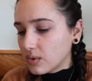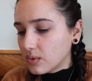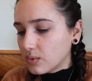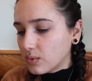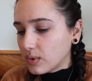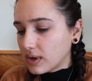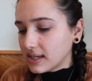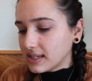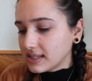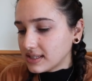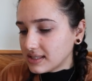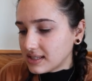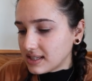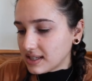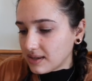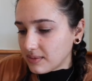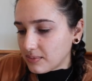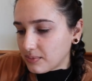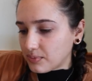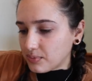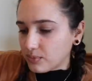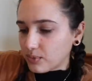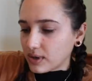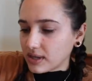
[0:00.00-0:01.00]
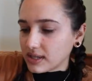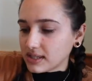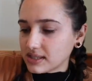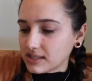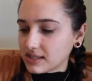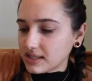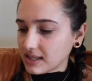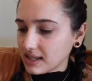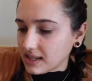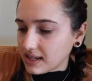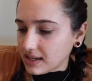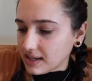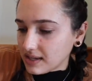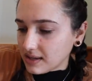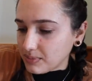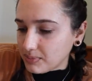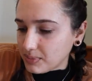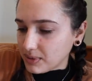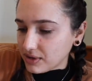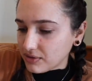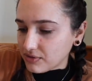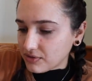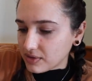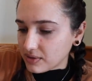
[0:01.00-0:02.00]
What is the what is the
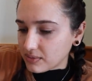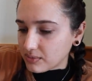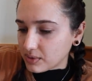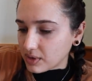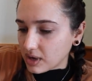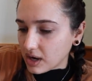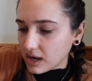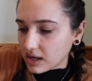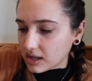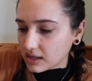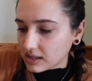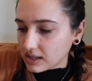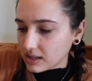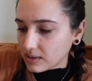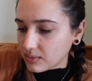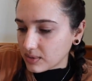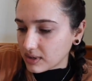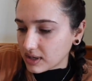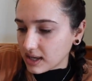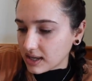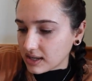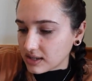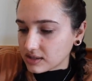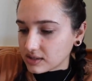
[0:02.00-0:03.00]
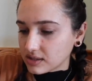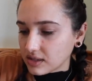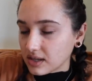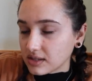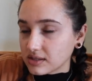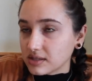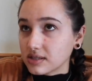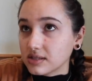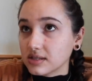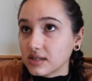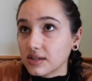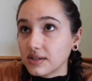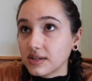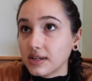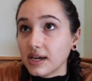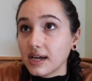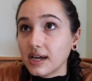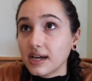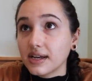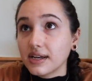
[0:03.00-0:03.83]
beef and broccoli? What kind of sauce is on that?